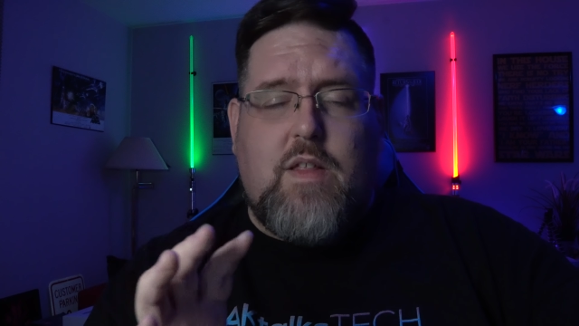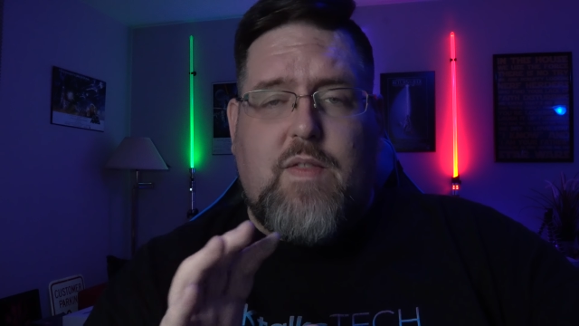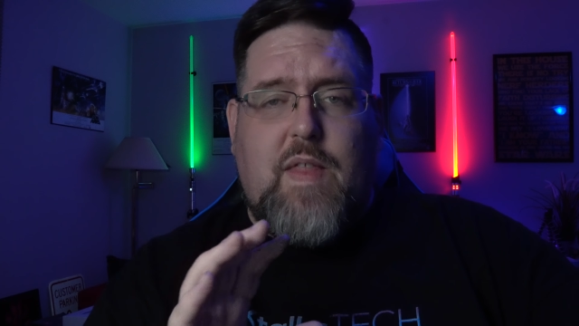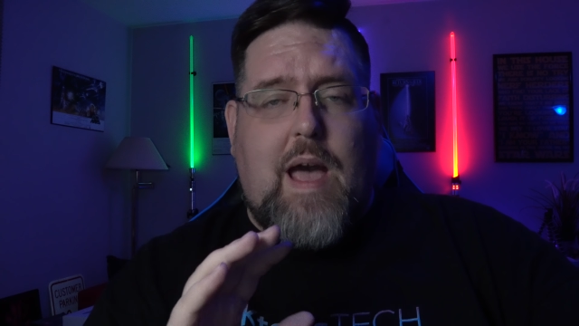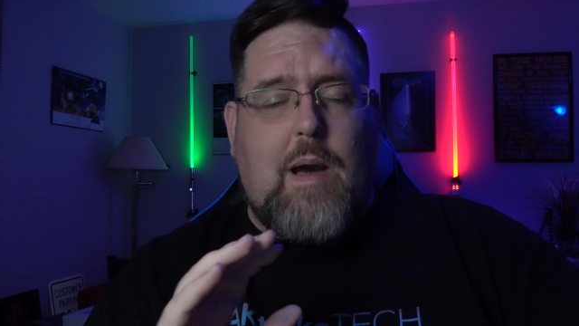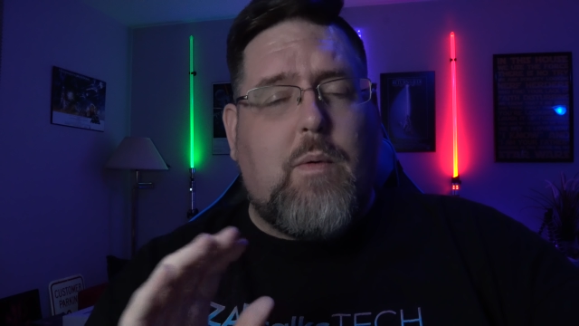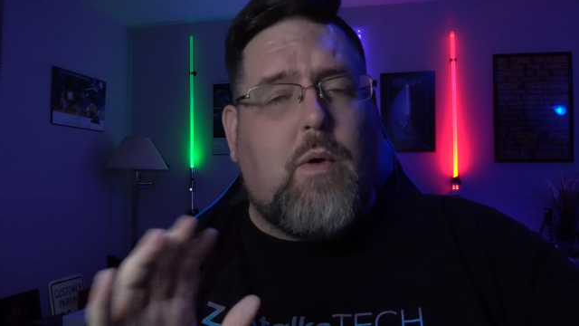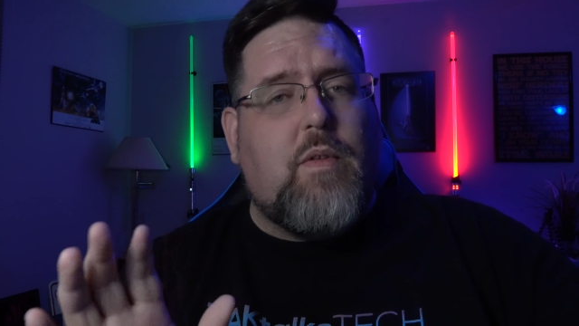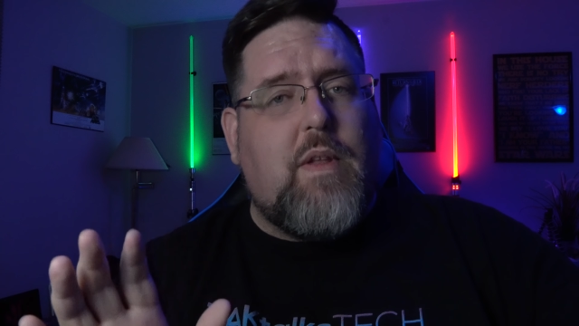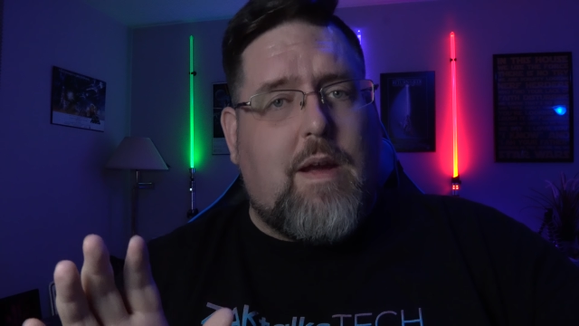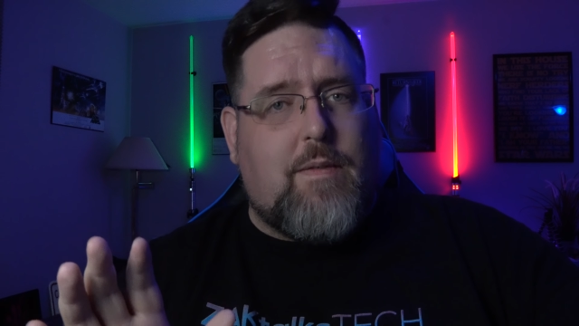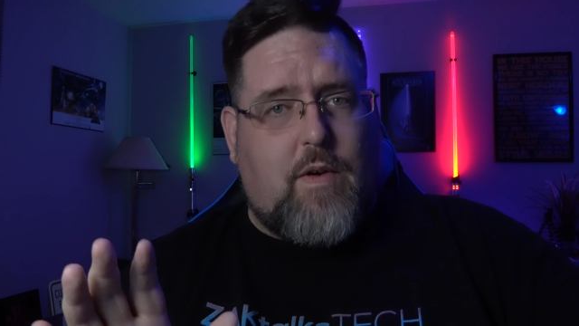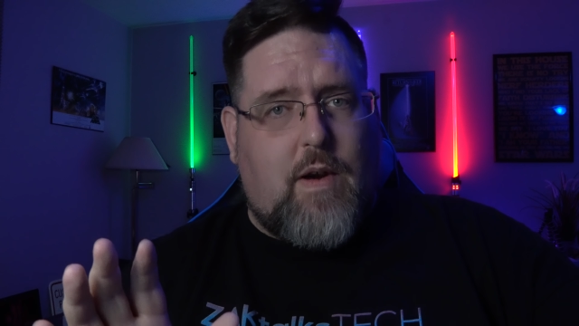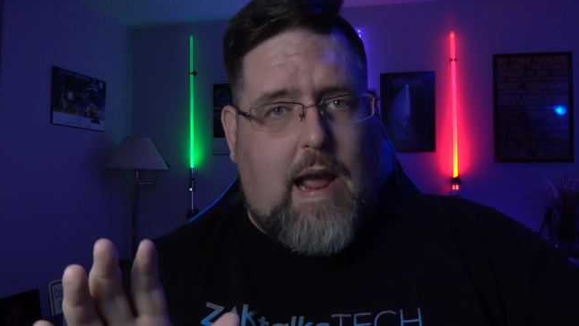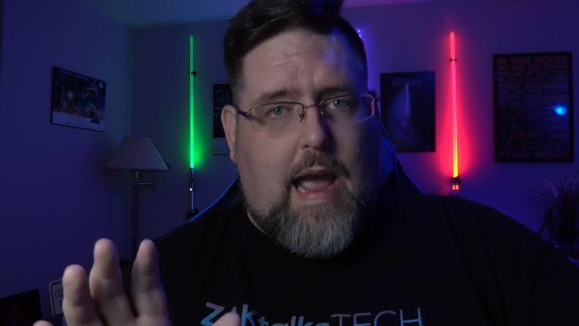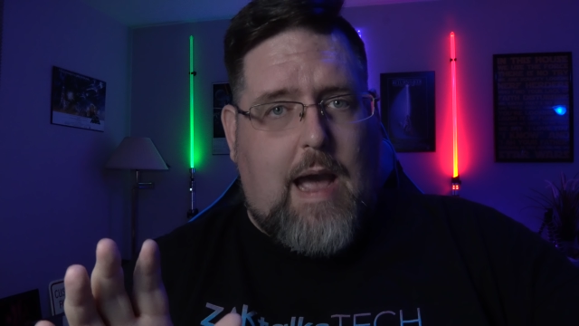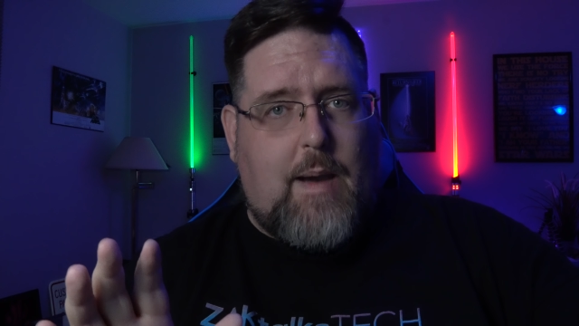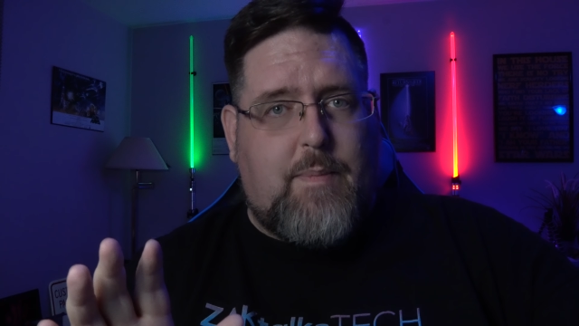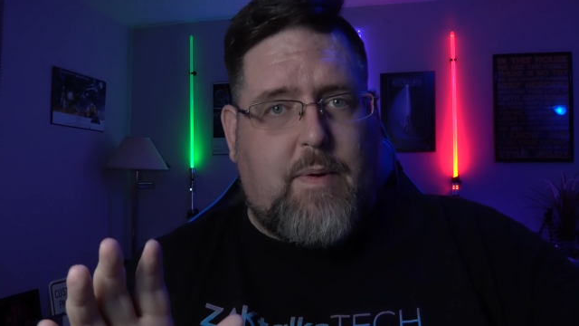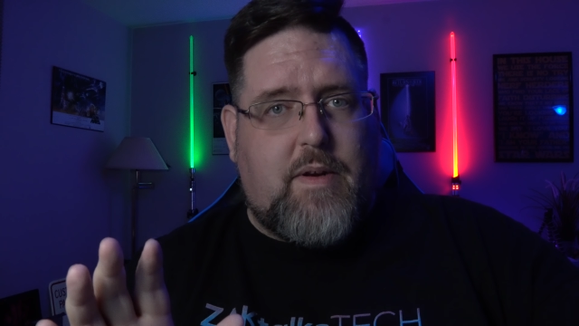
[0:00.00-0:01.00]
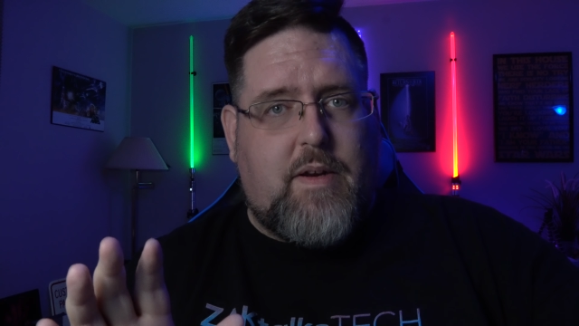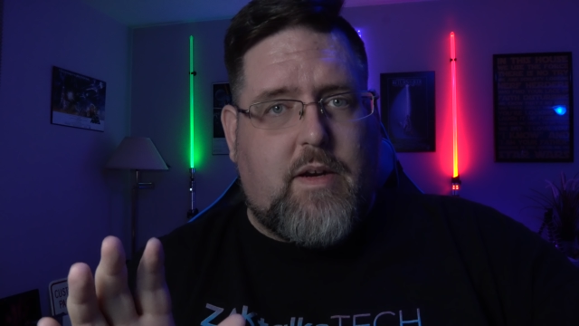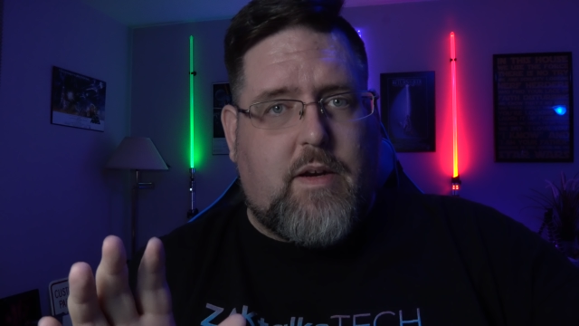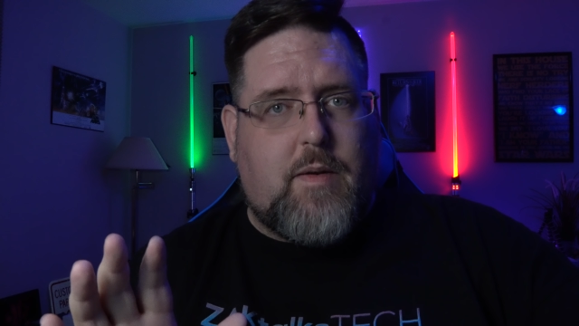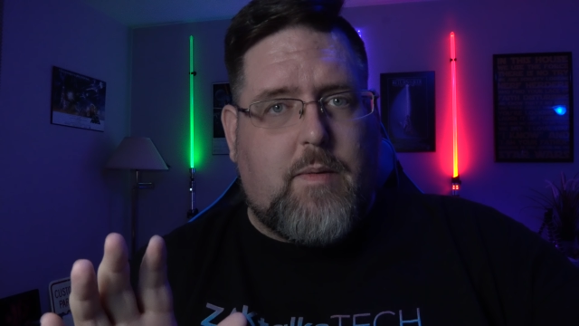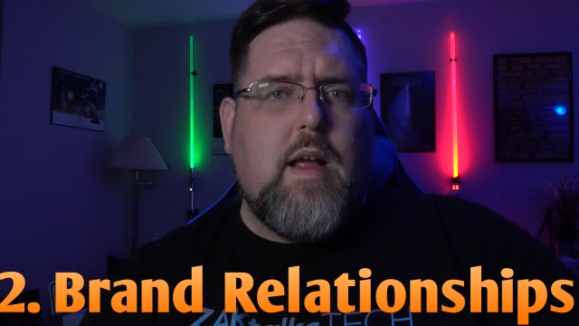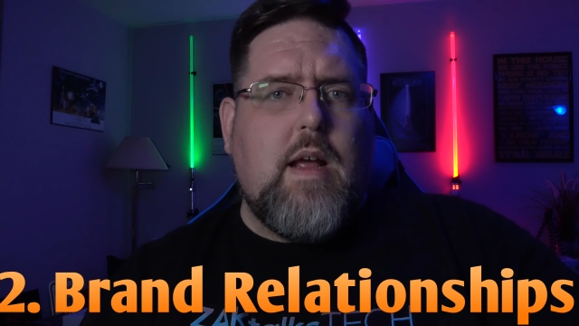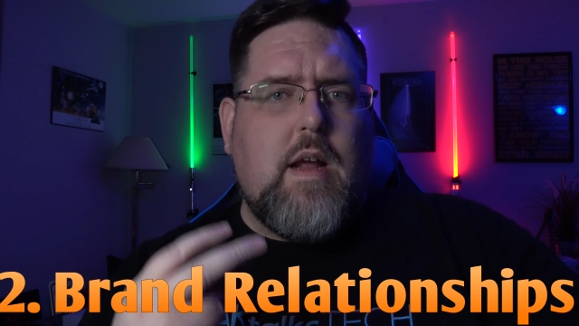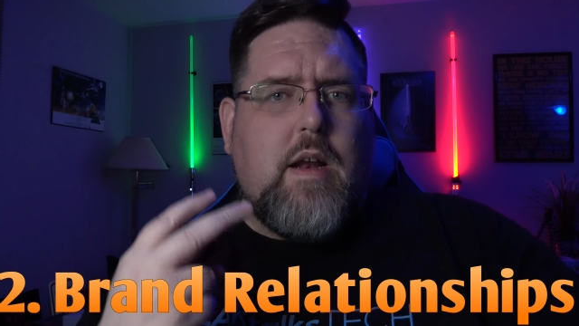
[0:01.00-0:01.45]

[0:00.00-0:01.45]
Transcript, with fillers: That will never happen here.